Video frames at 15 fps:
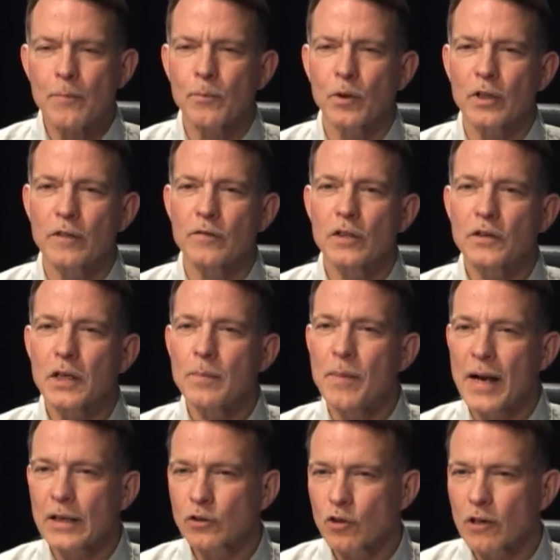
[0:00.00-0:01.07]
I believe that they
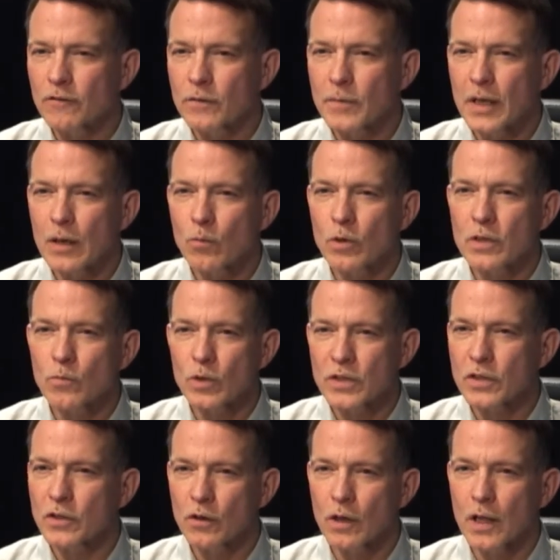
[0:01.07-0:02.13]
backed off from that.
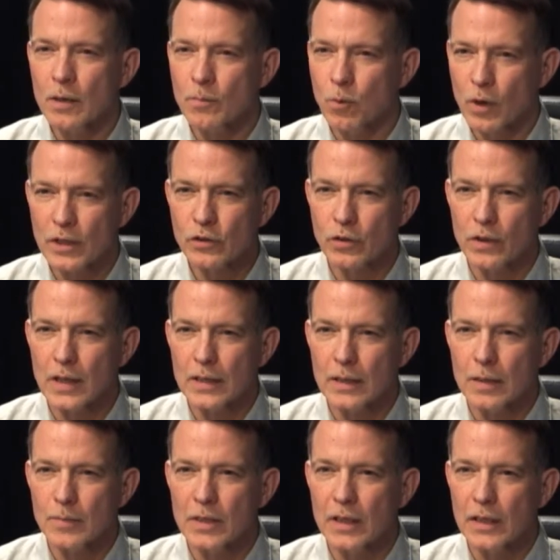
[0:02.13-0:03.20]
Wasn't there a lot of pressure
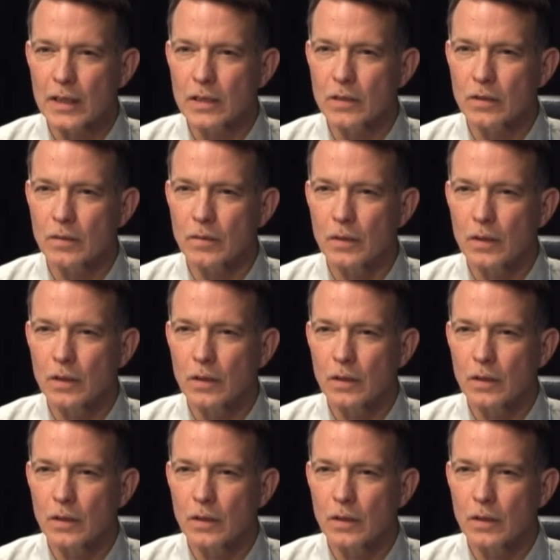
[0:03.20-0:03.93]
on them and they had to?